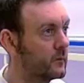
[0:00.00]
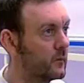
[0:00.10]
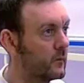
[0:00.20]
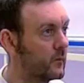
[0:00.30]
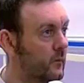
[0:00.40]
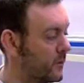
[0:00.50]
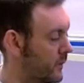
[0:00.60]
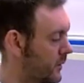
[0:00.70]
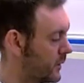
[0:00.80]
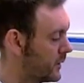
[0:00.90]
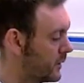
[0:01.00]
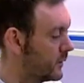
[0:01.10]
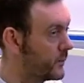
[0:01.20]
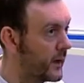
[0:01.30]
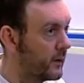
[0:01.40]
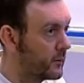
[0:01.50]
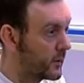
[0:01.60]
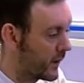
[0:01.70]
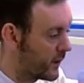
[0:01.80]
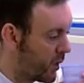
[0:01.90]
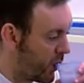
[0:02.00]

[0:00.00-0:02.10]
If you just have a sip of water now. Yeah, okay.